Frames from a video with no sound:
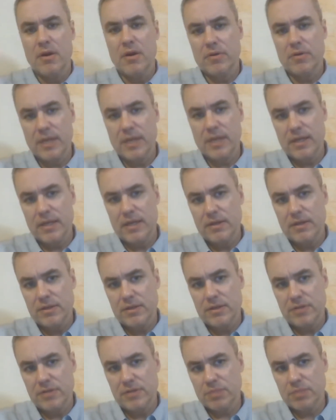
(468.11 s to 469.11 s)
okay,
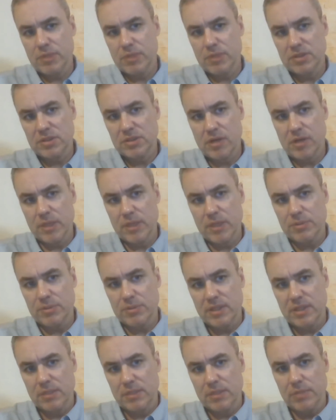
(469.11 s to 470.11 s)
this much,
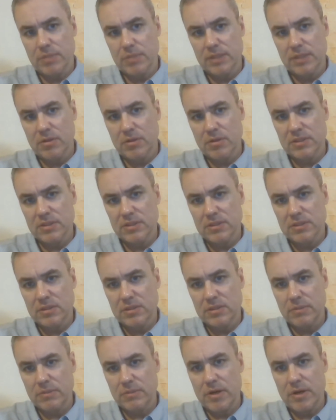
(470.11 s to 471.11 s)
100% of the blood goes
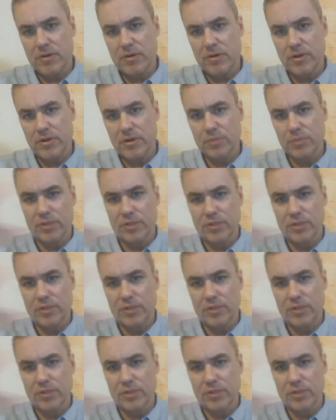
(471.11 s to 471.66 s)
into the myocardial